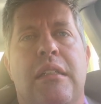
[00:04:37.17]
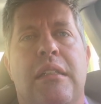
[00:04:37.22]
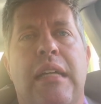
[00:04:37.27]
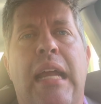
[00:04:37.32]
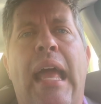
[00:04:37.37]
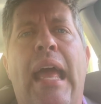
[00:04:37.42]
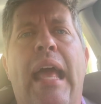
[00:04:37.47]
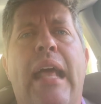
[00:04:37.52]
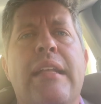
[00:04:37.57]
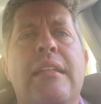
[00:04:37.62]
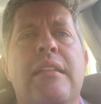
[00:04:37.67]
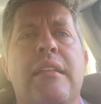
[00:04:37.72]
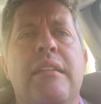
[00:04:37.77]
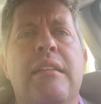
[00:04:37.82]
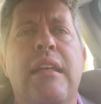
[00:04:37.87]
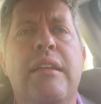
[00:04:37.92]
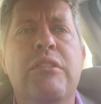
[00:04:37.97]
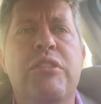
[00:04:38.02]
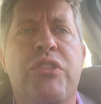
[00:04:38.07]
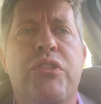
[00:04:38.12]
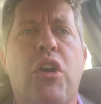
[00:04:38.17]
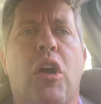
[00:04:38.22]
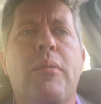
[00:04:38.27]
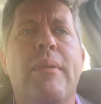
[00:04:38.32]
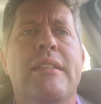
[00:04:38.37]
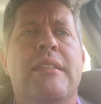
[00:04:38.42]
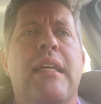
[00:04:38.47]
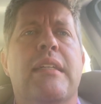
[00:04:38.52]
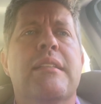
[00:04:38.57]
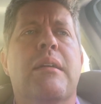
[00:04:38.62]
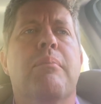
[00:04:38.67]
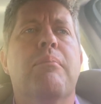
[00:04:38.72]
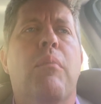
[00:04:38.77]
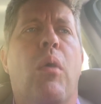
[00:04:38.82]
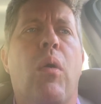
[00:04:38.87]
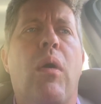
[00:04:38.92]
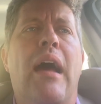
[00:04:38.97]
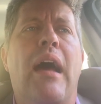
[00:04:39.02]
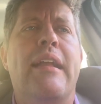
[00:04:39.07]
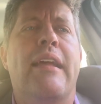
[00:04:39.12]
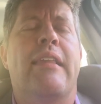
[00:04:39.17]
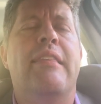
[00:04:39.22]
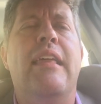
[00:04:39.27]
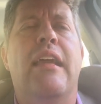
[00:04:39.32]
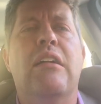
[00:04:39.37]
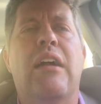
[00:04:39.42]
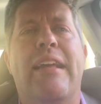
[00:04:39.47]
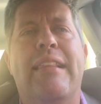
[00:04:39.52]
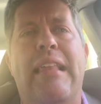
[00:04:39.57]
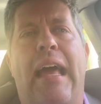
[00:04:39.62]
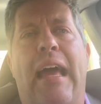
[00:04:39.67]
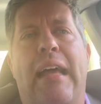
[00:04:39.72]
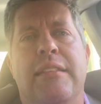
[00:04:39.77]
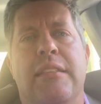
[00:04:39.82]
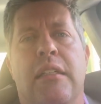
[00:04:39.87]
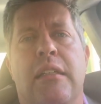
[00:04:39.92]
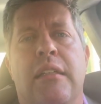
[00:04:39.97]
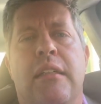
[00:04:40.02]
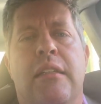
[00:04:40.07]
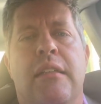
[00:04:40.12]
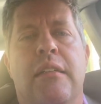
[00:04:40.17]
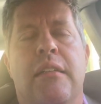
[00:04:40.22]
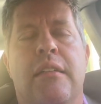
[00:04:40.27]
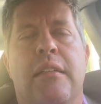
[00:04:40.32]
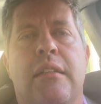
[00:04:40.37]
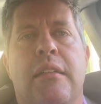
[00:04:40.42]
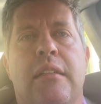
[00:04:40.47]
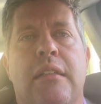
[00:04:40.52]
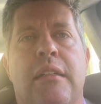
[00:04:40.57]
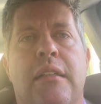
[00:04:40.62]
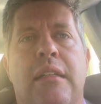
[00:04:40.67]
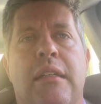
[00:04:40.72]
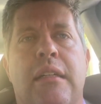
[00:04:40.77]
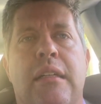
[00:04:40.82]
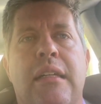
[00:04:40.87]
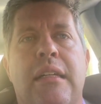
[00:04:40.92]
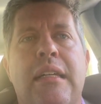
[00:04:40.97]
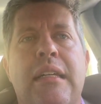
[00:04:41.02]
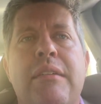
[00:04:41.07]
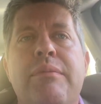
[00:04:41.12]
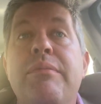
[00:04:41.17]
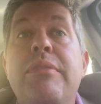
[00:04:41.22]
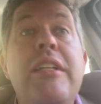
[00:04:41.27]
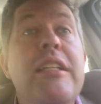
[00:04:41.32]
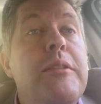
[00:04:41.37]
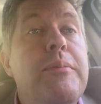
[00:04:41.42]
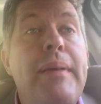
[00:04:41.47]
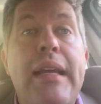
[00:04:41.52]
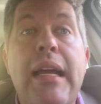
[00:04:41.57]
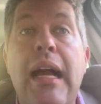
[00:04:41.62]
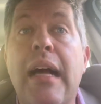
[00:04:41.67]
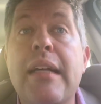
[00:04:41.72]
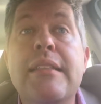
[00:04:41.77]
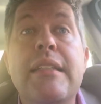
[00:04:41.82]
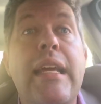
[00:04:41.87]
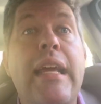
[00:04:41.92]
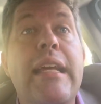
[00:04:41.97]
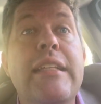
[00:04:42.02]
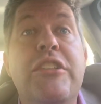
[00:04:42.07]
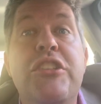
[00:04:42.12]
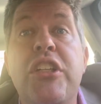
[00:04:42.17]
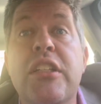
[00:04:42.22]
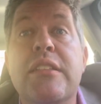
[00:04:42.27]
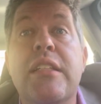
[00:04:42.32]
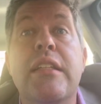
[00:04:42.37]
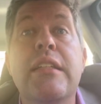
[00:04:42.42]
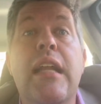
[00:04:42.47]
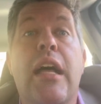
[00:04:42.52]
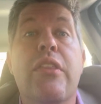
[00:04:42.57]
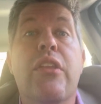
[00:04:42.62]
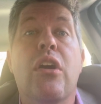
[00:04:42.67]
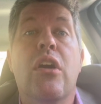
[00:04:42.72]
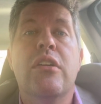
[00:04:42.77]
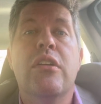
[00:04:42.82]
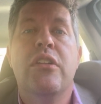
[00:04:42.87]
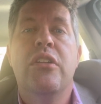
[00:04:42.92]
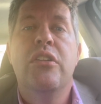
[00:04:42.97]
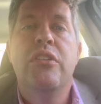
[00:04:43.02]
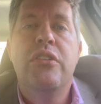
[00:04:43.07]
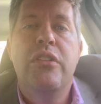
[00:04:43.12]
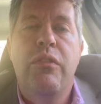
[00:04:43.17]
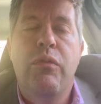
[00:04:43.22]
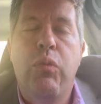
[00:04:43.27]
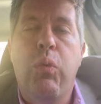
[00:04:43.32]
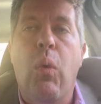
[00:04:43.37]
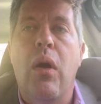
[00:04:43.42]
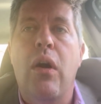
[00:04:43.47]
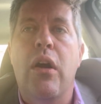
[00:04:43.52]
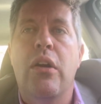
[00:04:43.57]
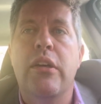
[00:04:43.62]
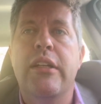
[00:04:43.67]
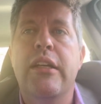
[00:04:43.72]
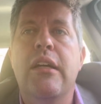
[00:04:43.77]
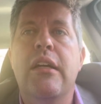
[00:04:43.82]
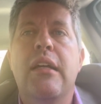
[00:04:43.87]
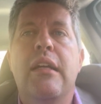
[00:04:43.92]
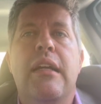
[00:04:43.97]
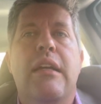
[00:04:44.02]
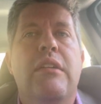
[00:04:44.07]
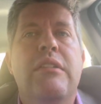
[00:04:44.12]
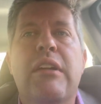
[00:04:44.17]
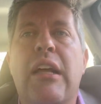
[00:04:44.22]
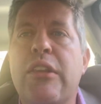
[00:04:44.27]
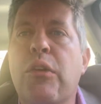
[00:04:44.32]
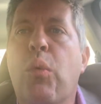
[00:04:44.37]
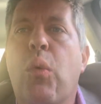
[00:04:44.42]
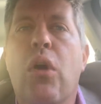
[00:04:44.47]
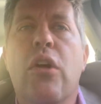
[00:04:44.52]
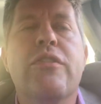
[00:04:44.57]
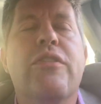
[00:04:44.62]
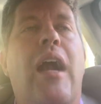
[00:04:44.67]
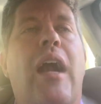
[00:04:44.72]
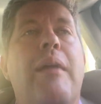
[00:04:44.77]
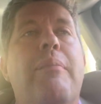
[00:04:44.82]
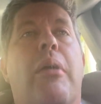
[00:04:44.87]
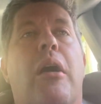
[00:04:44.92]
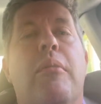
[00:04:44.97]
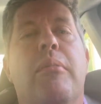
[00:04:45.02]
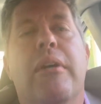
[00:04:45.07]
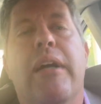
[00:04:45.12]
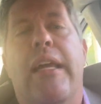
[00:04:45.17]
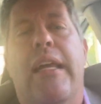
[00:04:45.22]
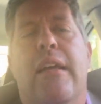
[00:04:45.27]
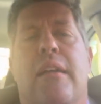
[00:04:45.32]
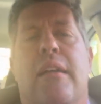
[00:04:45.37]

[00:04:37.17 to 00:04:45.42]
And Stroman says a moronic thing like that. Just because it's just another world for hyperbole.